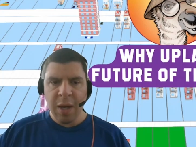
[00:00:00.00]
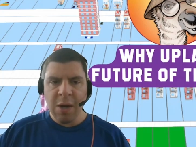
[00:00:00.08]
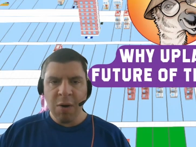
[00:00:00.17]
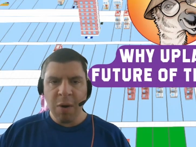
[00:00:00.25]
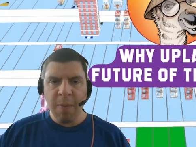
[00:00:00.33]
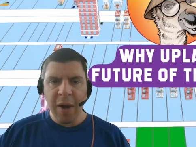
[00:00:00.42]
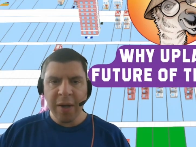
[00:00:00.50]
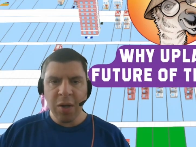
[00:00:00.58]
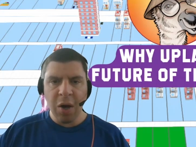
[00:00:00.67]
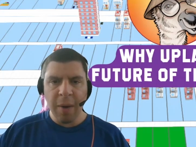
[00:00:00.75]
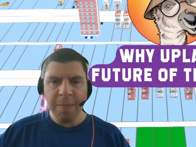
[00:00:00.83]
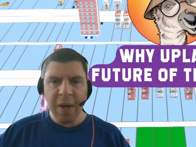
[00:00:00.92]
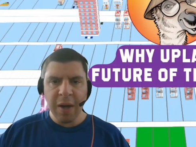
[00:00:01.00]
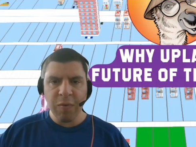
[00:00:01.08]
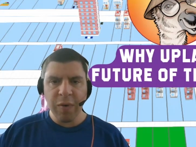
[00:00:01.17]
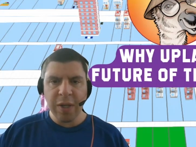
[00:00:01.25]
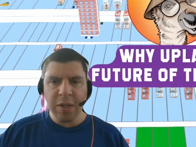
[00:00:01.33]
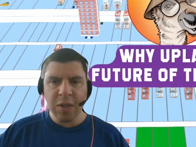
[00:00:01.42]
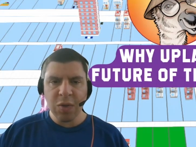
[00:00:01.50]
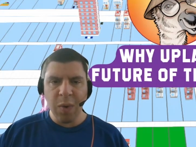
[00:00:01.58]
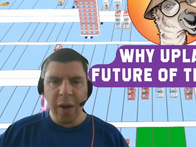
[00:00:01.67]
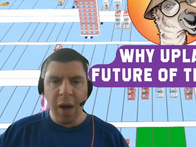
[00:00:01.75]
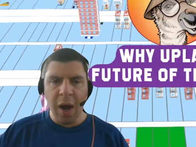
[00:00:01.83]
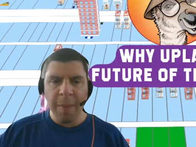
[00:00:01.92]
Here are my top 10 reasons
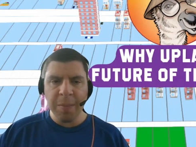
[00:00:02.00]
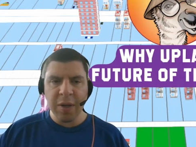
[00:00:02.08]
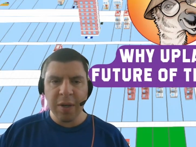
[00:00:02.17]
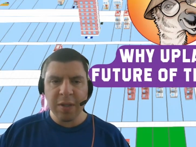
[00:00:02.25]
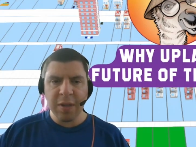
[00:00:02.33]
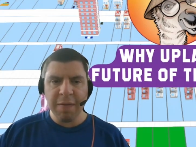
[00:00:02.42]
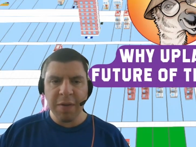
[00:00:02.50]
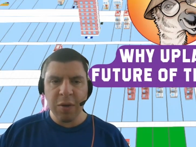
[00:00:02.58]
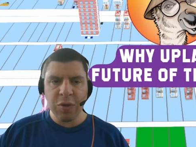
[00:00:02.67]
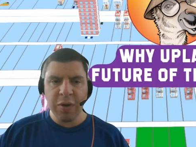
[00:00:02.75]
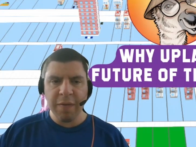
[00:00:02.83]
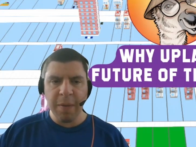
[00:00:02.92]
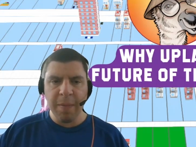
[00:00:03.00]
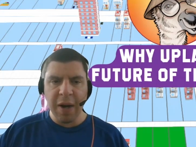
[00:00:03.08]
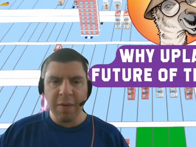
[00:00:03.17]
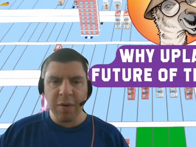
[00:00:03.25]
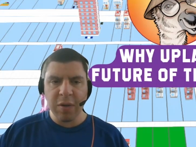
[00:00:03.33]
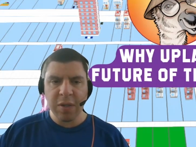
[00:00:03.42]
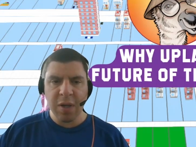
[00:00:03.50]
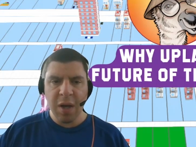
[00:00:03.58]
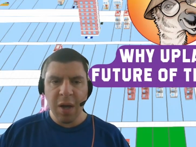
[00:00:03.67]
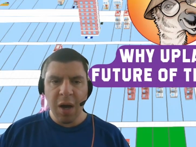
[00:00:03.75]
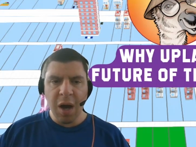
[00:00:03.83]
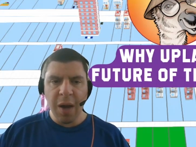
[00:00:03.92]
why Upland is the future of the metaverse.
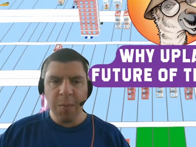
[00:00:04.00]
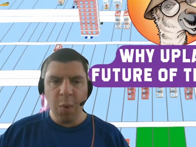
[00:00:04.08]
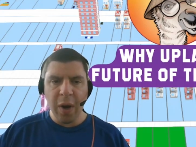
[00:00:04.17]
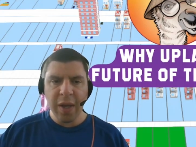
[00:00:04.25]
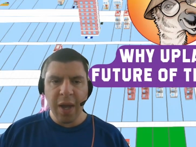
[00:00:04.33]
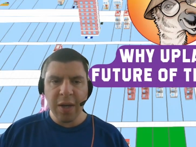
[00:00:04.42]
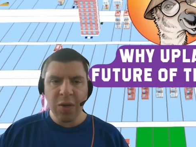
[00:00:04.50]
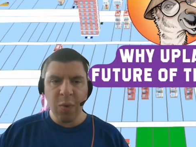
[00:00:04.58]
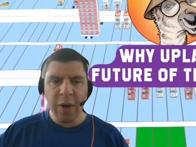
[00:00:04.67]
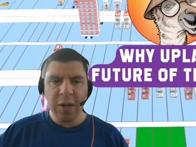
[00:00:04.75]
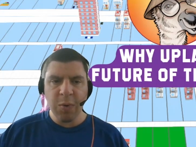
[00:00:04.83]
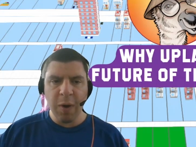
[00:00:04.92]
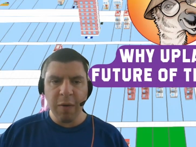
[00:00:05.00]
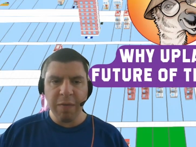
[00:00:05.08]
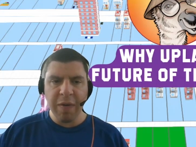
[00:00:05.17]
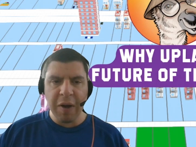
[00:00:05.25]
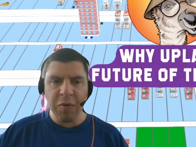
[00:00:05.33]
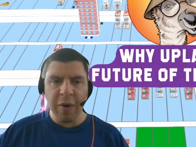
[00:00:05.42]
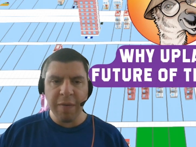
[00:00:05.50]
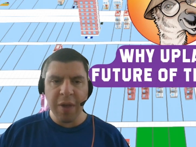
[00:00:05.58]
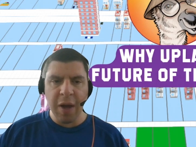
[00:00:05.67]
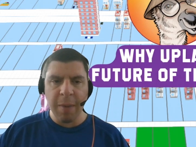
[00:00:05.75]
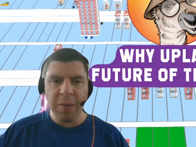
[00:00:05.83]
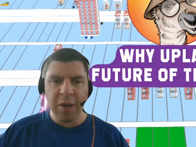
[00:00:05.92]
I'm YK2012, founder of
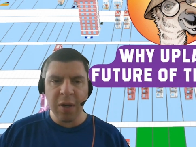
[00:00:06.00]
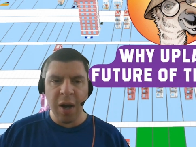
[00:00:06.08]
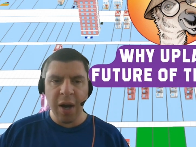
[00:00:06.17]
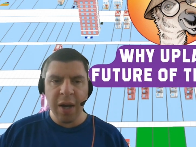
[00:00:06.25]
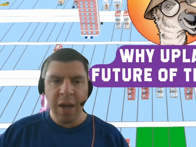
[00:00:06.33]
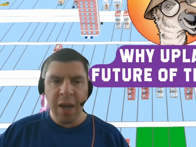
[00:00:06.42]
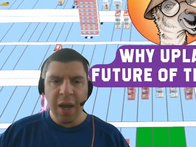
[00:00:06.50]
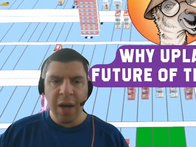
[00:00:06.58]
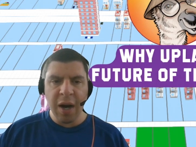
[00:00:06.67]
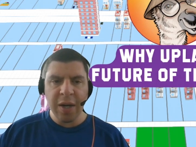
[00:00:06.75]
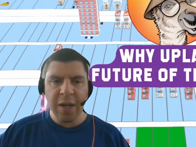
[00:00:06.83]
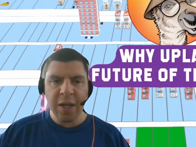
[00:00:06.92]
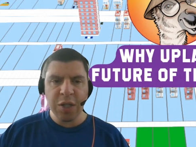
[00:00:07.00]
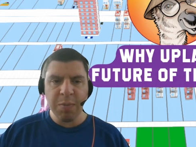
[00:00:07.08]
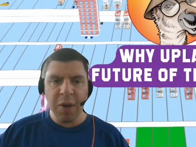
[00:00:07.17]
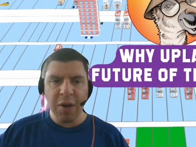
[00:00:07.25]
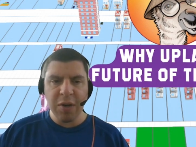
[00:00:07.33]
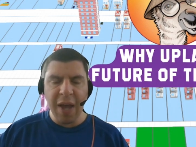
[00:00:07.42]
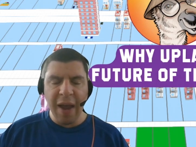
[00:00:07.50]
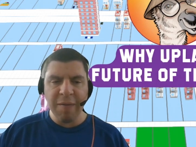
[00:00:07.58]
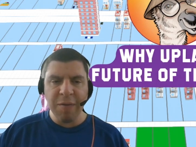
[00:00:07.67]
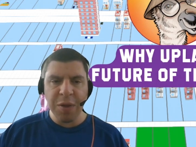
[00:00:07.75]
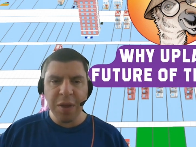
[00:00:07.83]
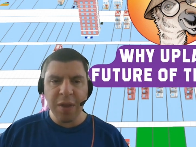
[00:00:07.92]
the Upland Guide, and I teach players
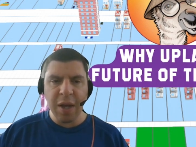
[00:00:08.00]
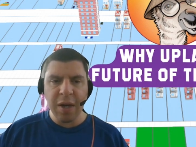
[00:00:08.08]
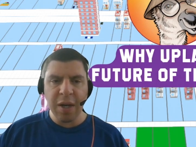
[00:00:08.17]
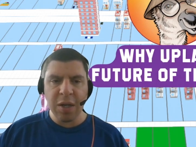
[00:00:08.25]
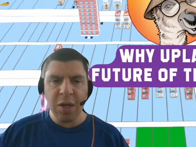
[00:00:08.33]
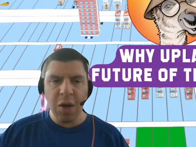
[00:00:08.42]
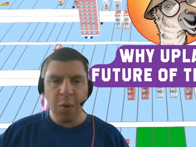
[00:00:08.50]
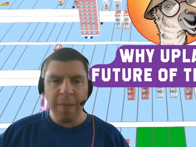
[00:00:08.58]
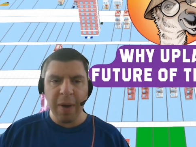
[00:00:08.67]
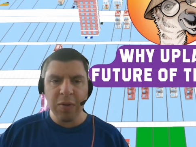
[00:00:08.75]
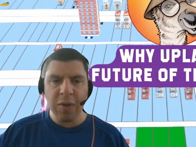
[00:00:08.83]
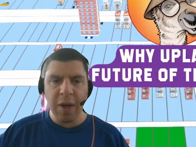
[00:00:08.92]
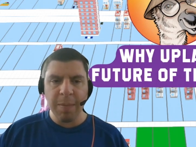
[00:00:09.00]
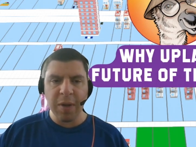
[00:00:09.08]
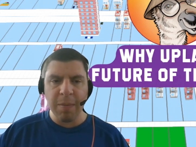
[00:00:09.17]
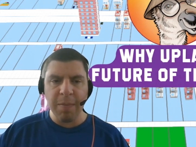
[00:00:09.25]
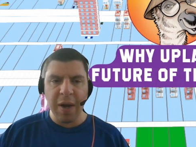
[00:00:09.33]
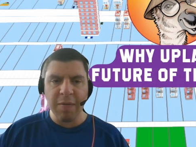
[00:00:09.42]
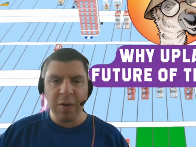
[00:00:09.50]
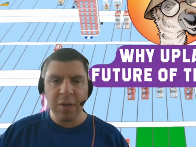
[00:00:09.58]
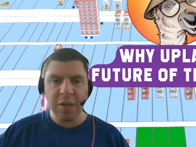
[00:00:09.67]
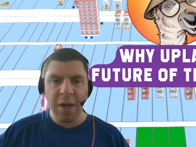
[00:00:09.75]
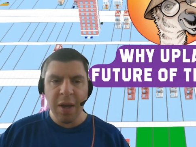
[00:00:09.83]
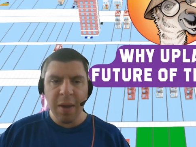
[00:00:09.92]
everything they need to know about the Upland
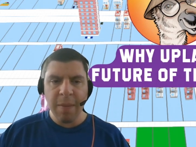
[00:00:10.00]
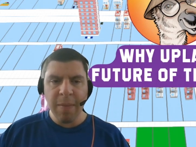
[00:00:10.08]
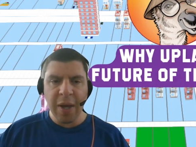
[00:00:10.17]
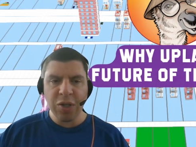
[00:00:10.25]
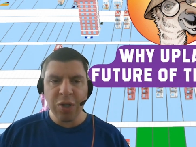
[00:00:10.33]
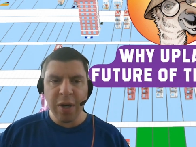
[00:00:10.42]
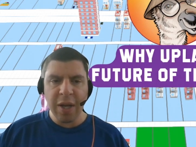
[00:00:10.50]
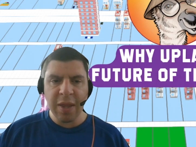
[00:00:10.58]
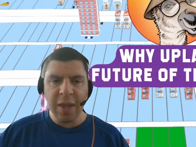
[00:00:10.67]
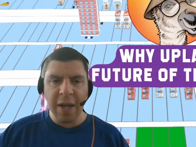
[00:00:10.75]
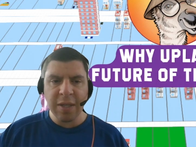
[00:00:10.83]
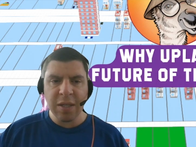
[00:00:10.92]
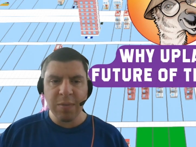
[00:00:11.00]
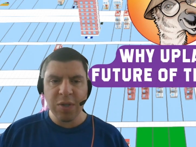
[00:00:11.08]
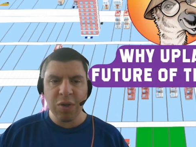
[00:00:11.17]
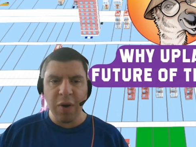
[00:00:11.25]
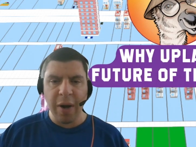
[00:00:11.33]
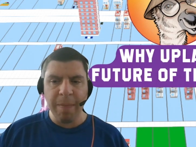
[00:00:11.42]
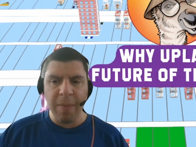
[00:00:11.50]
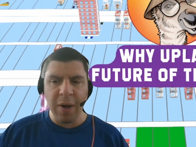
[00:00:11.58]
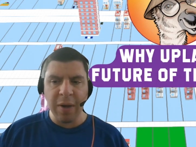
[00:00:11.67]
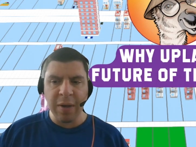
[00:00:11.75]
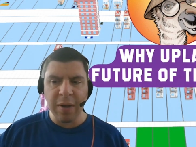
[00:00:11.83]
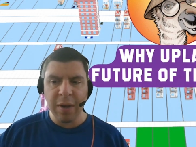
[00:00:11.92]
metaverse. Make sure to hit that subscribe
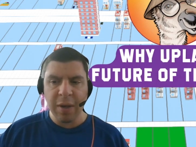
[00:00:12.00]
button.